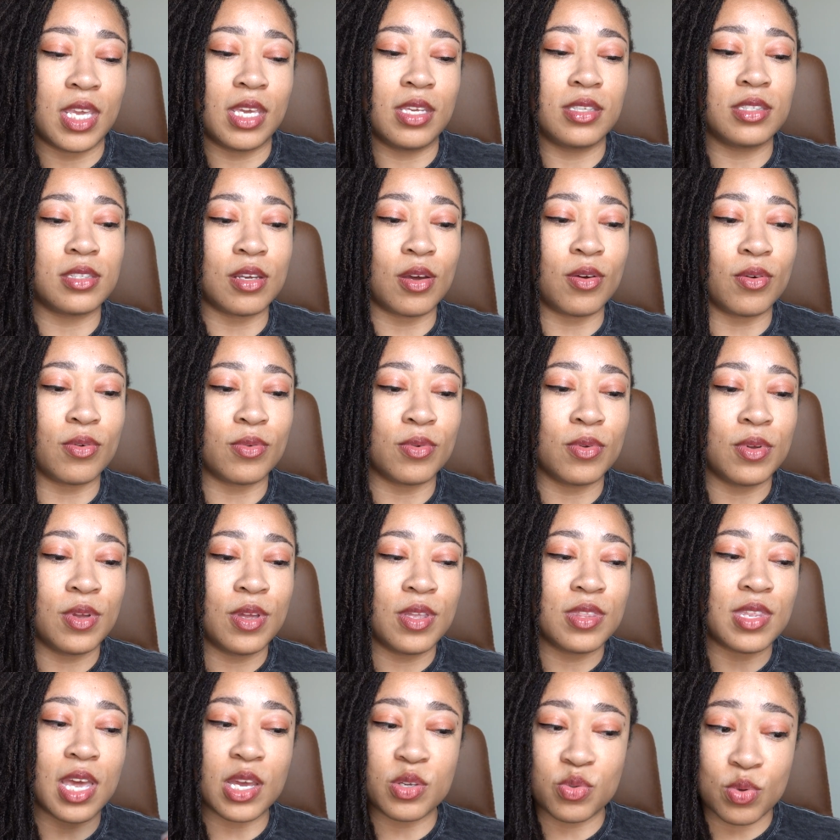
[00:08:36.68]
So
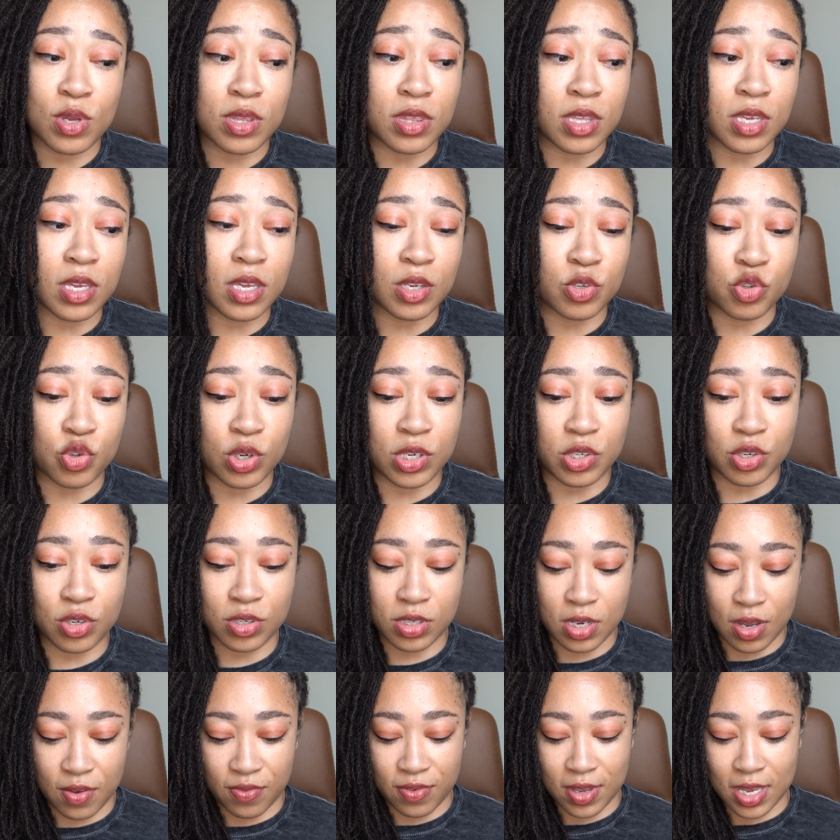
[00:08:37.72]
that's what the treat
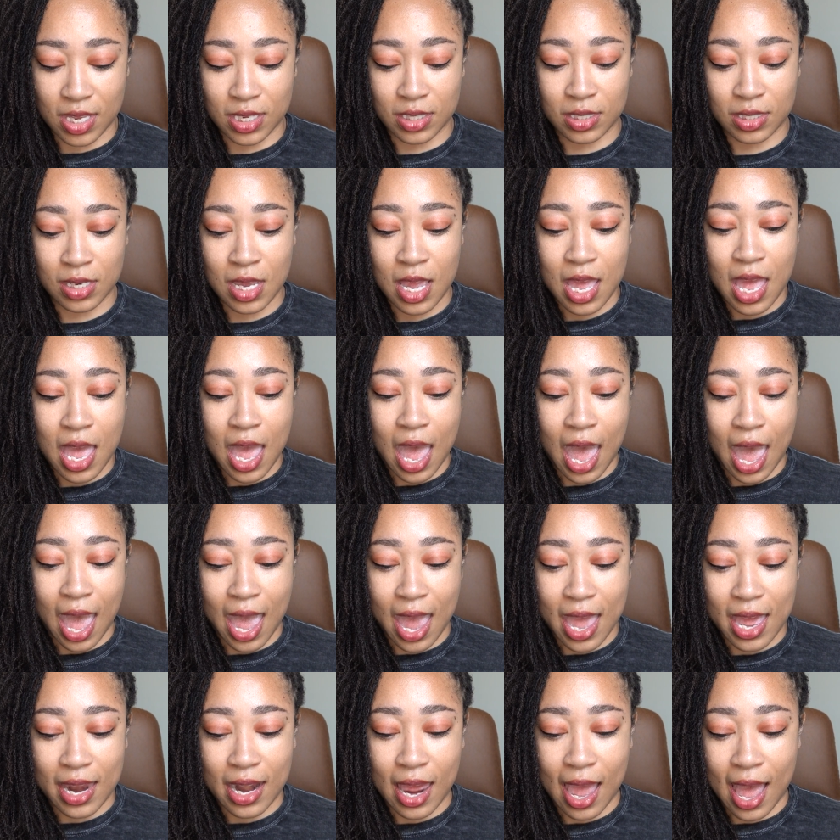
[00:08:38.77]
yourself is.
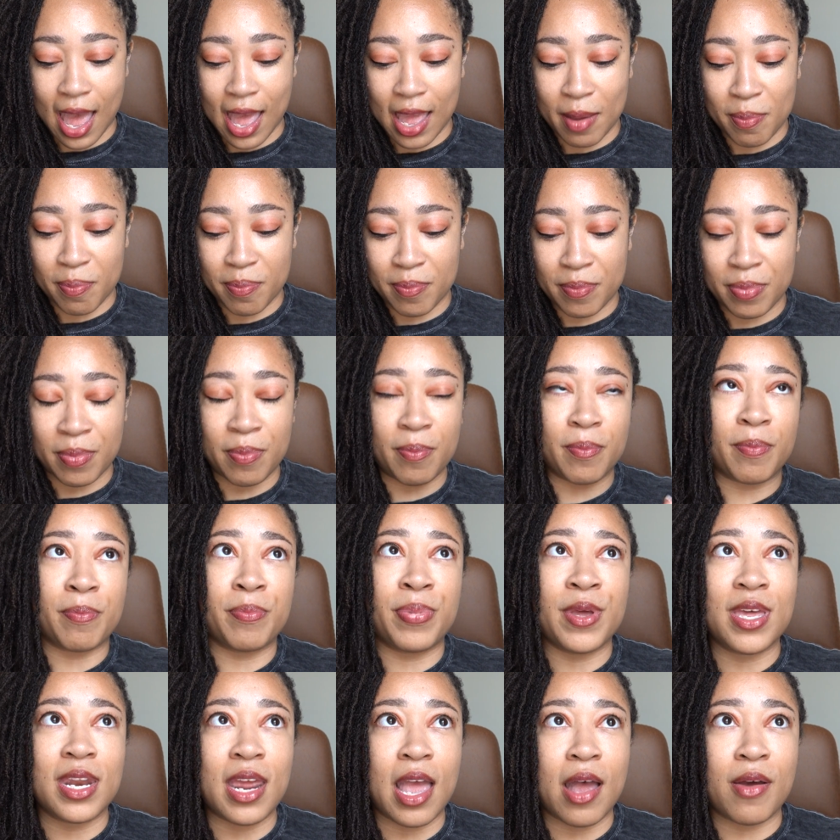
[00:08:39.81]
And I
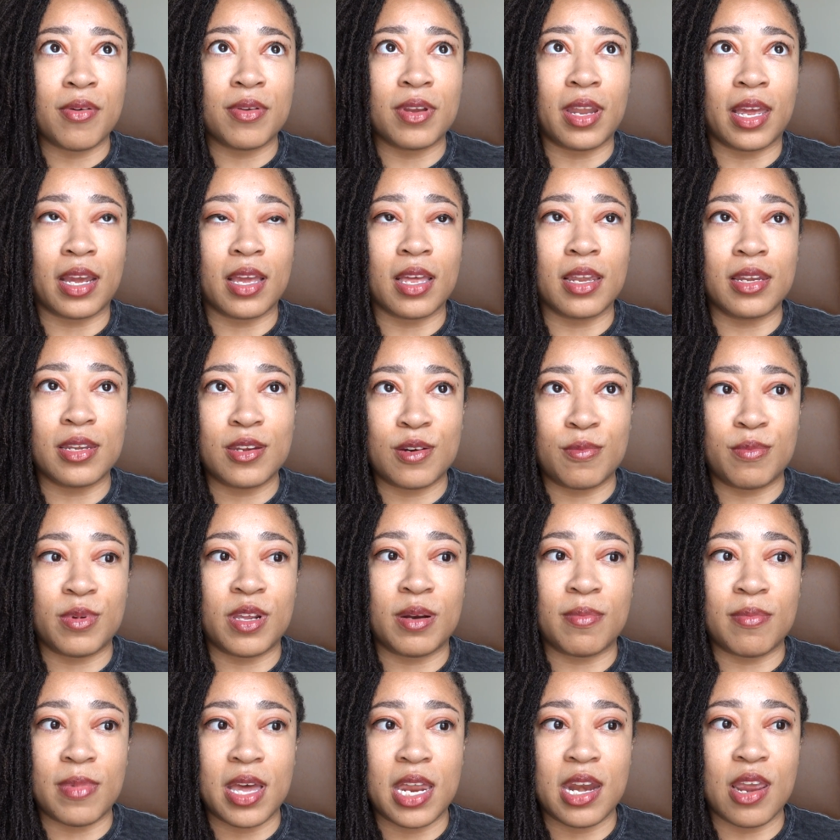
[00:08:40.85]
put out like a little bit
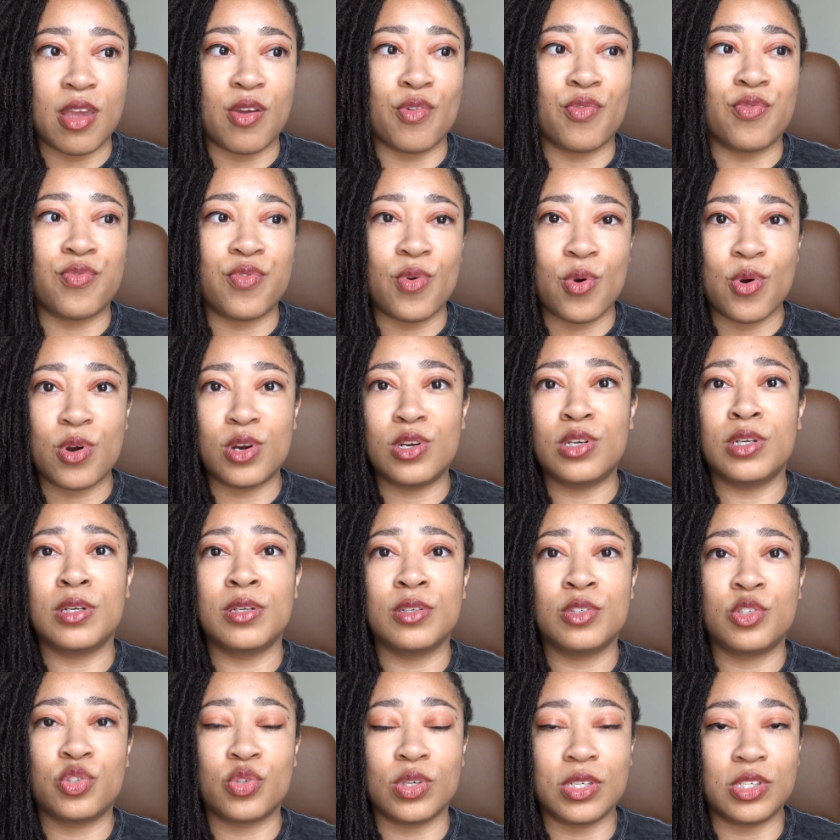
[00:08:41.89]
of money for
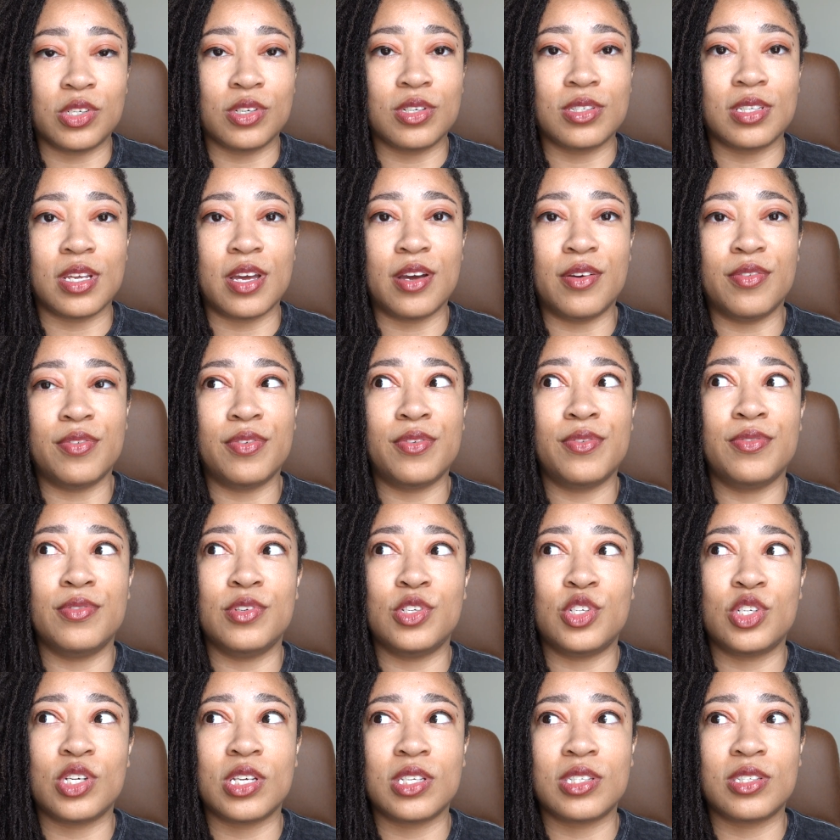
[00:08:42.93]
treat yourself
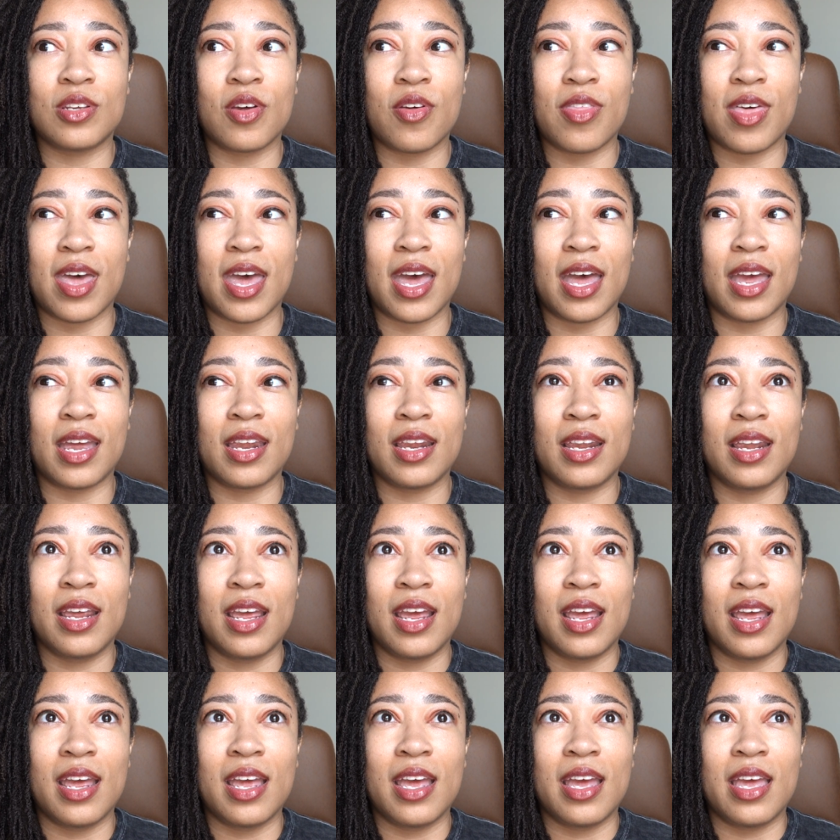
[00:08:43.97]
just so that
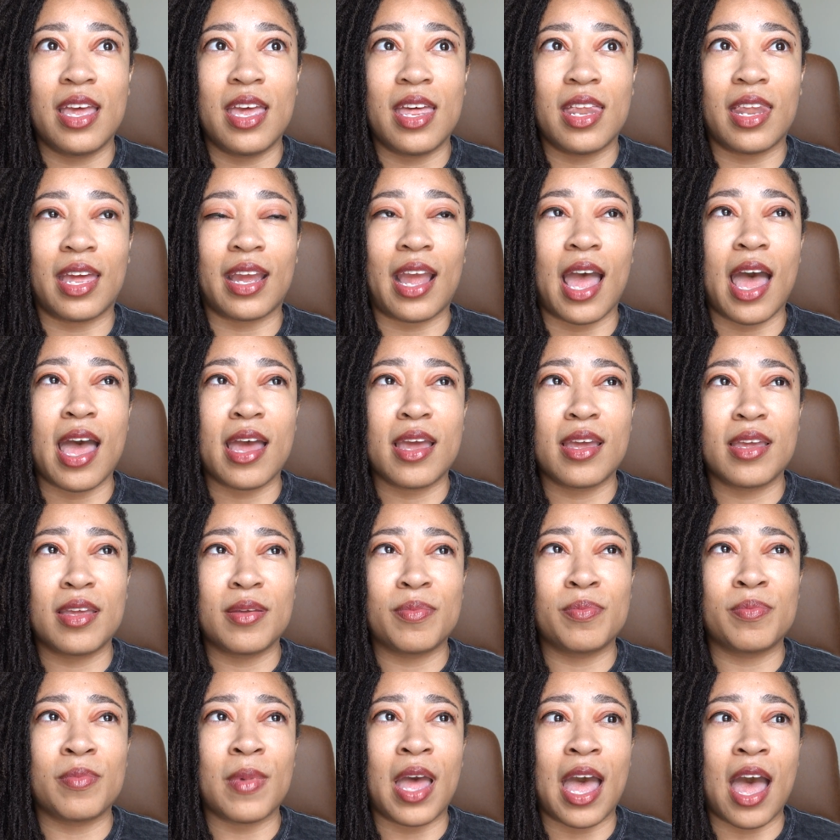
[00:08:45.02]
like
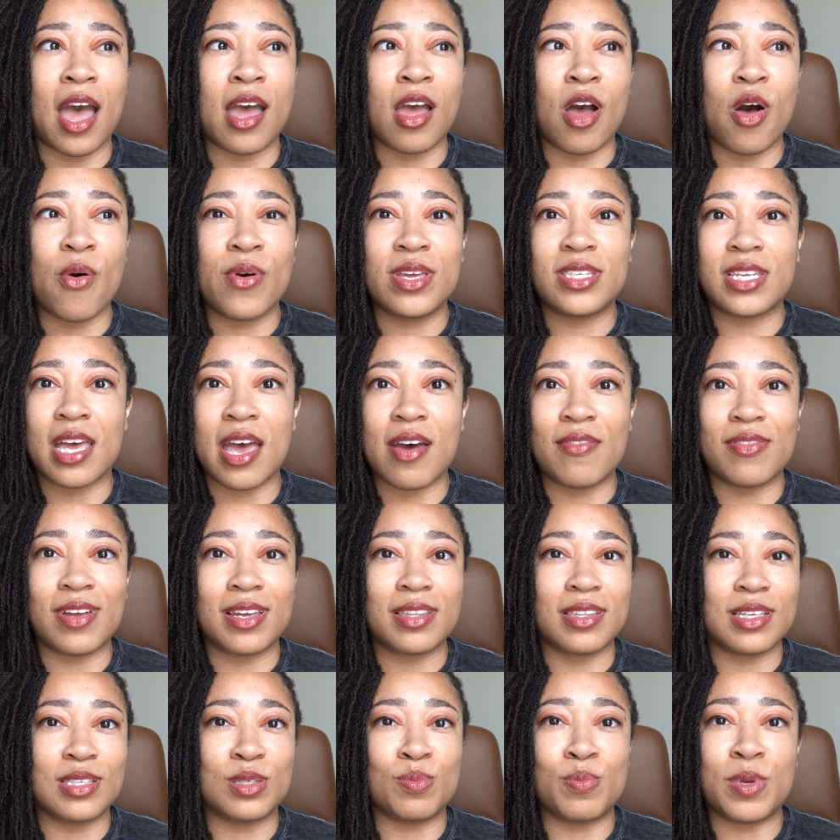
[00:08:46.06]
I always have like
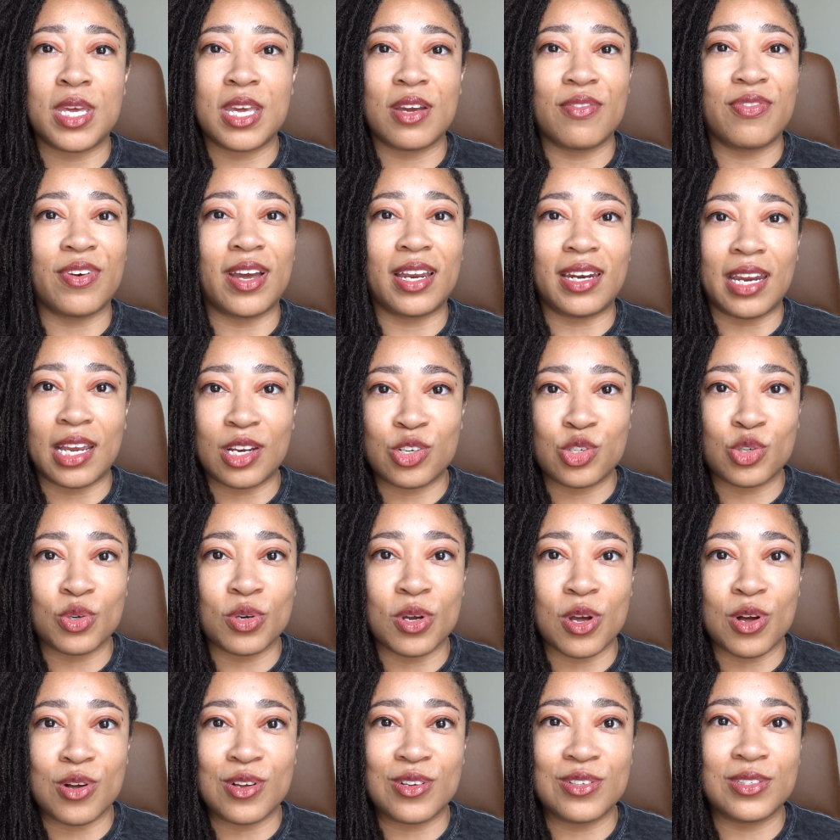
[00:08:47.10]
these big financial
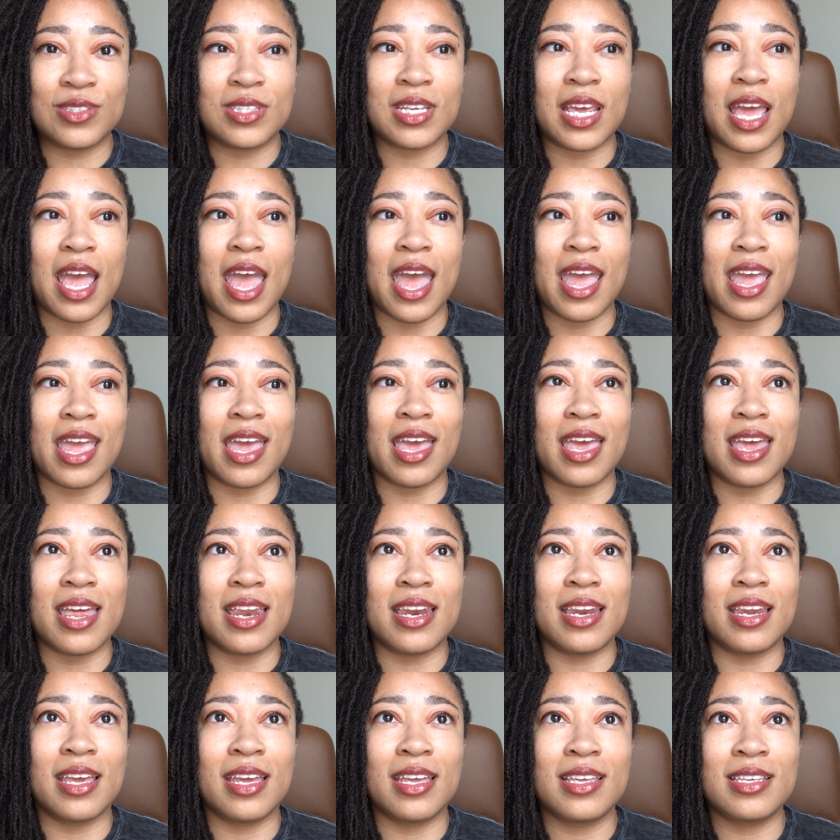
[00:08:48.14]
goals,
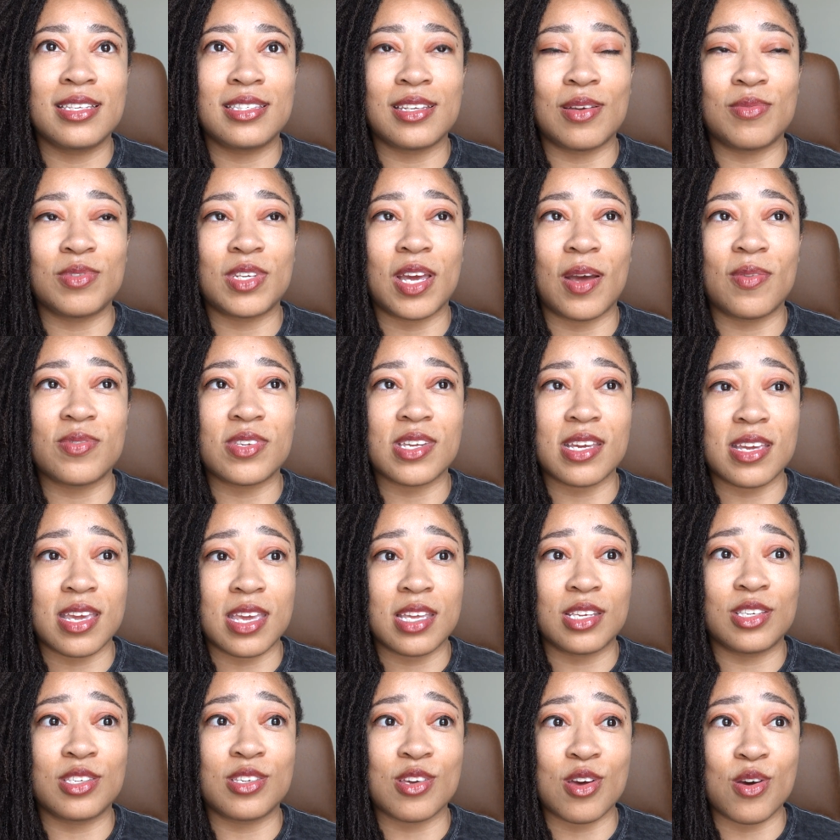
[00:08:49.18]
and sometimes I
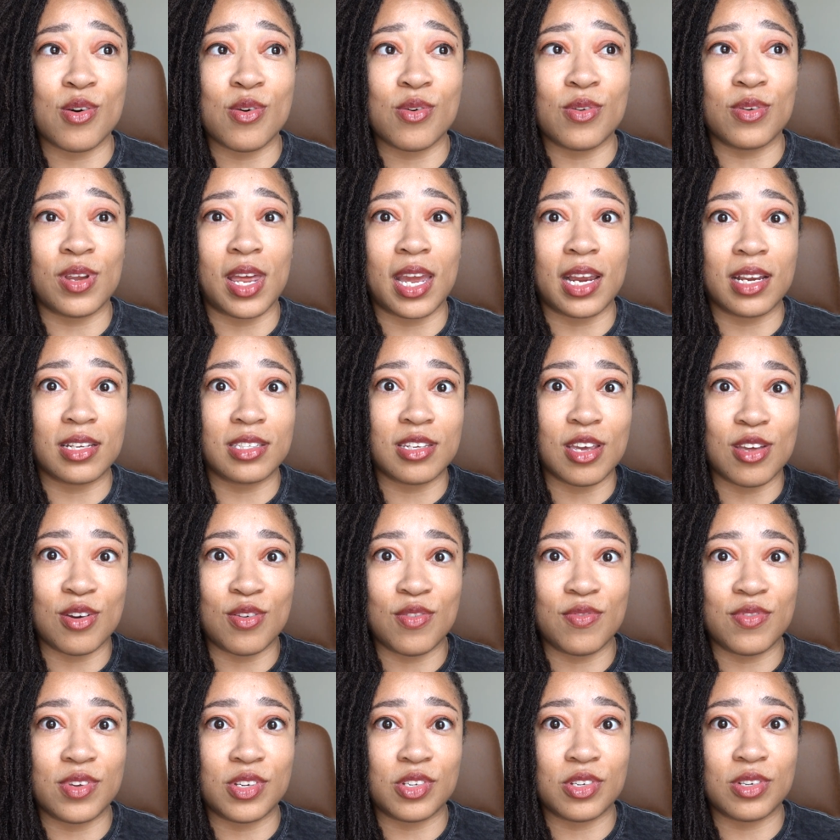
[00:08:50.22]
get so like
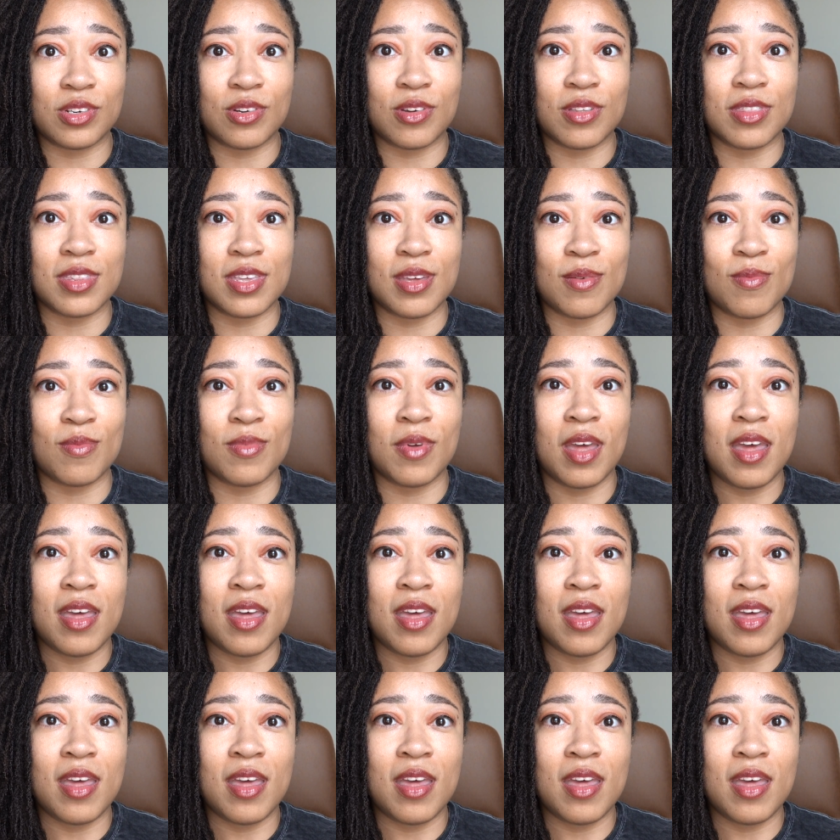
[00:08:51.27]
tunnel vision on them